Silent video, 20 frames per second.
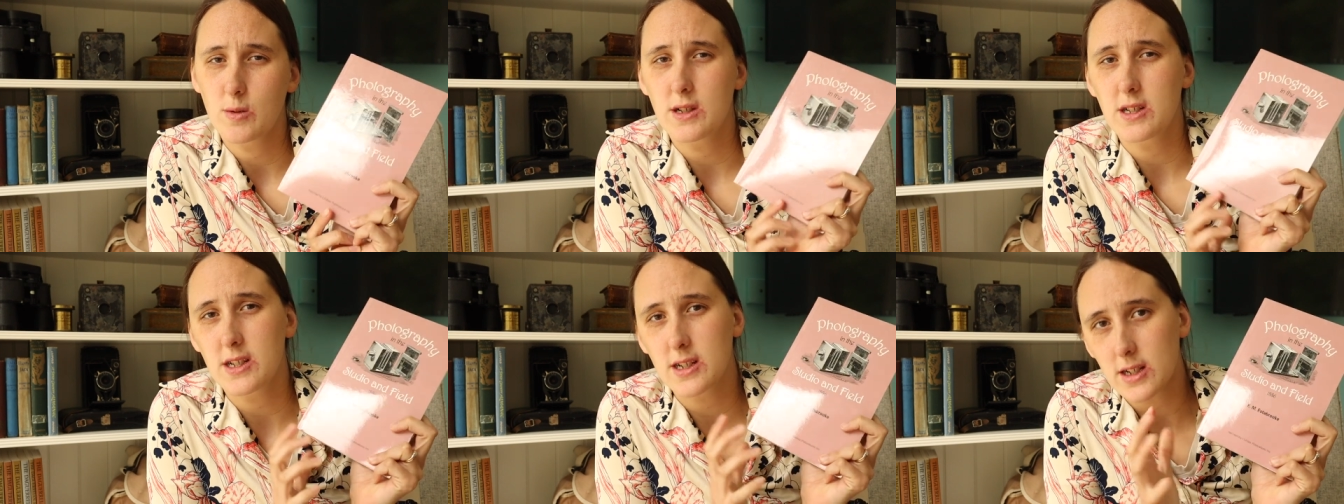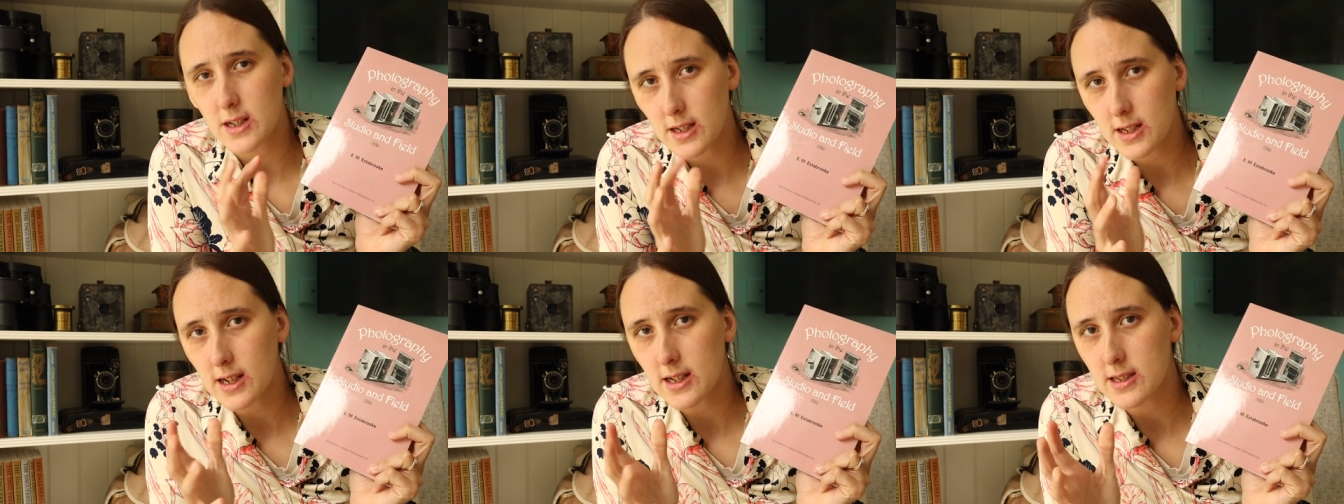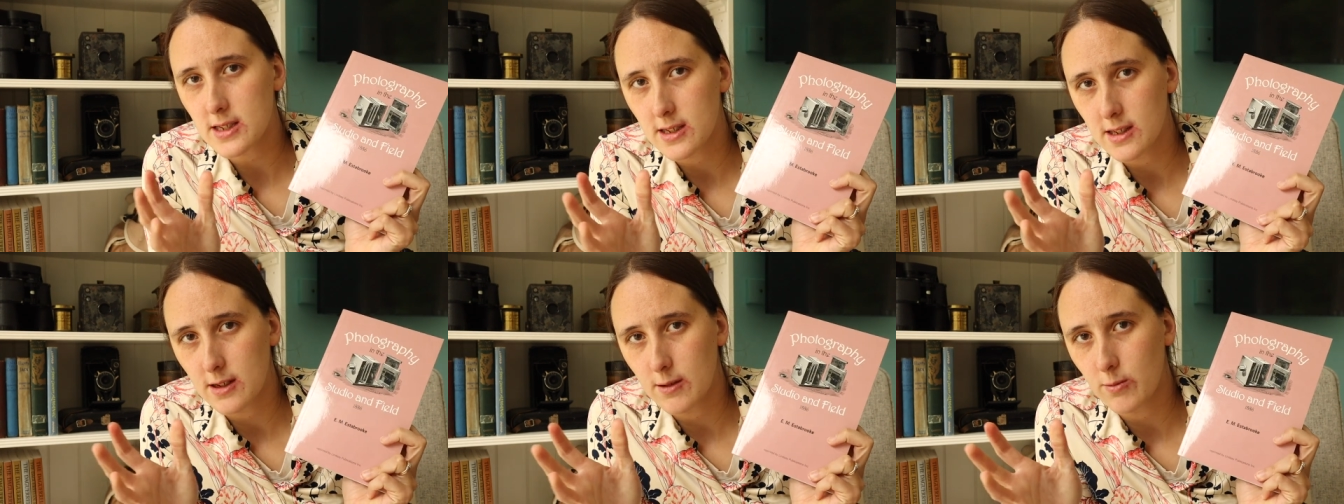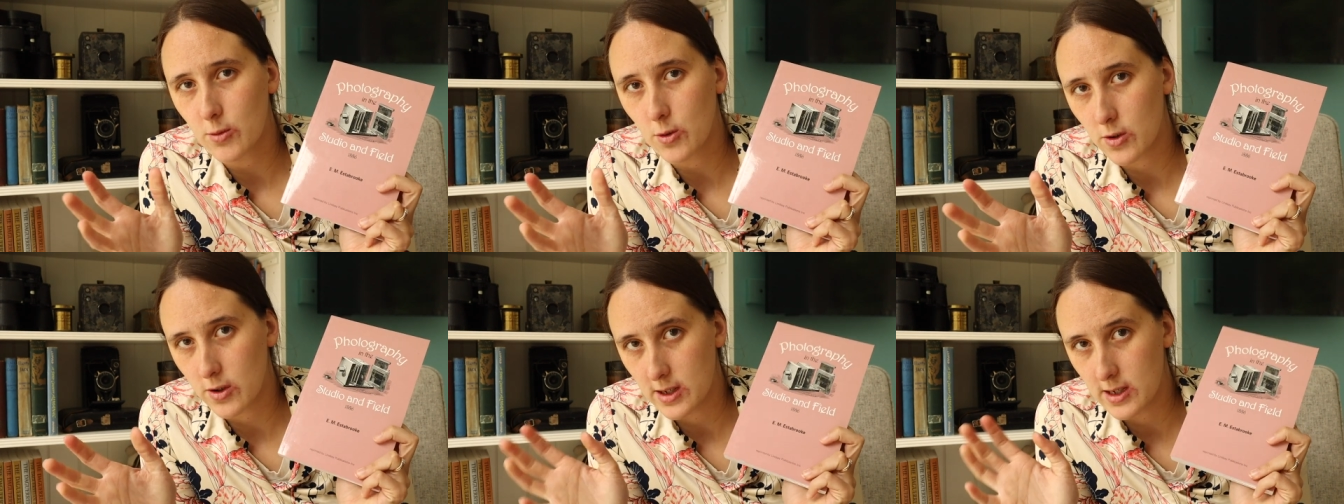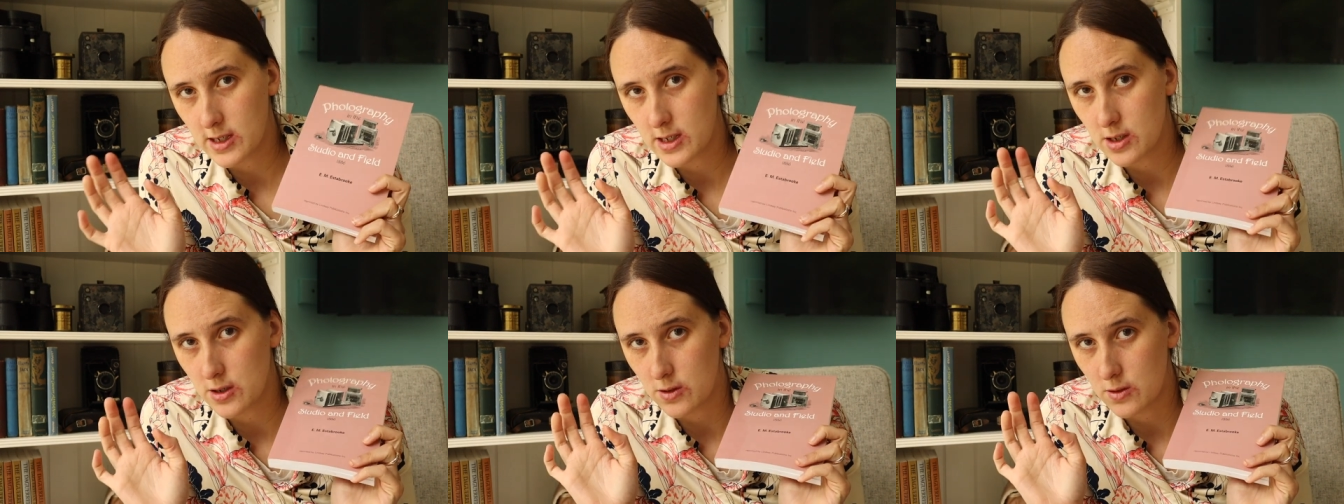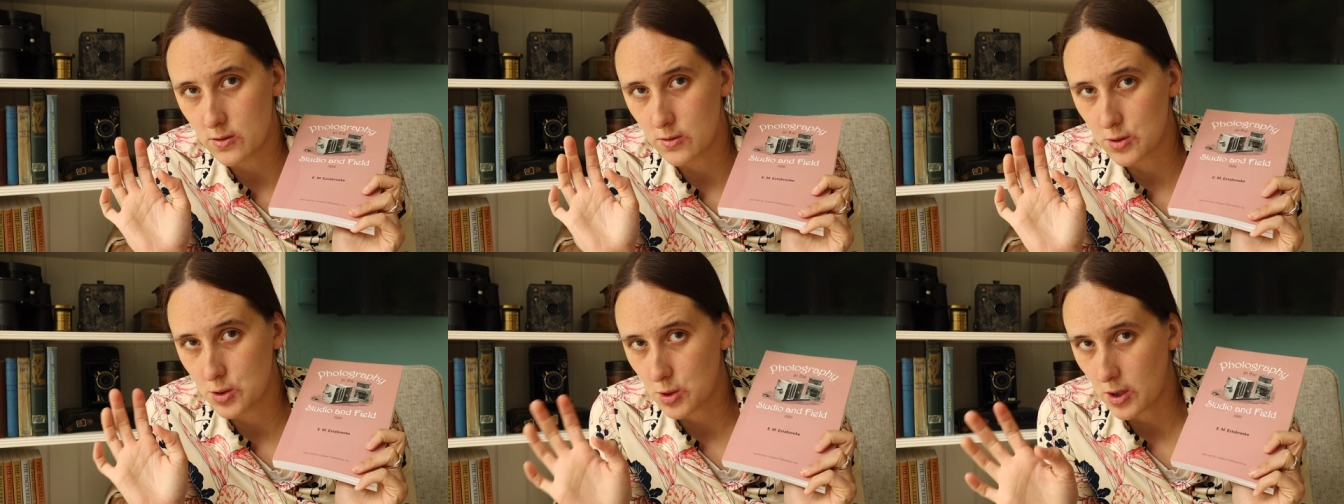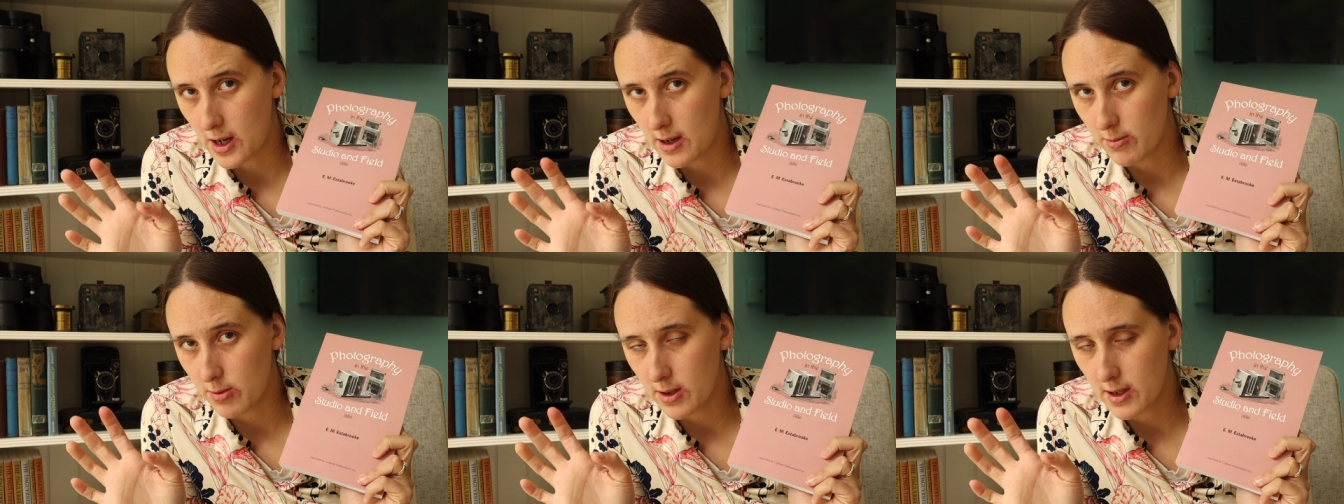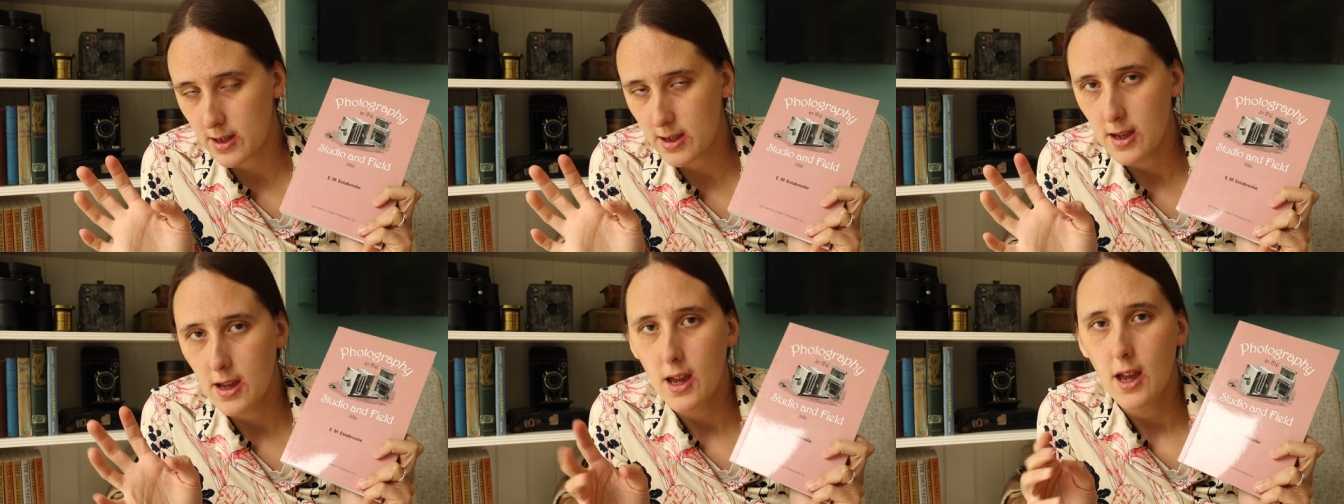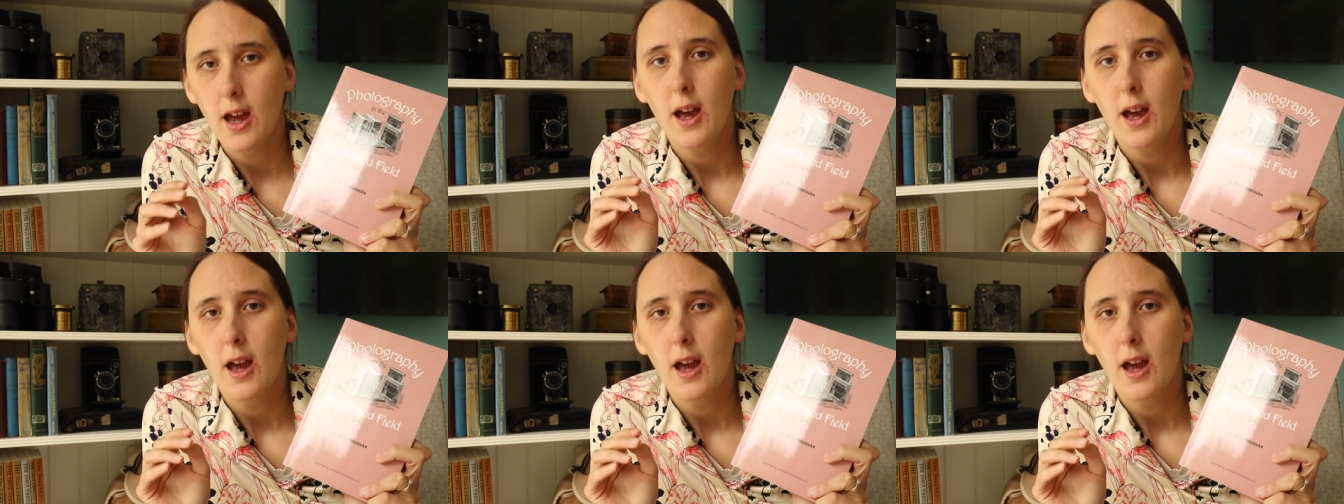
which gets a little more into dry plate,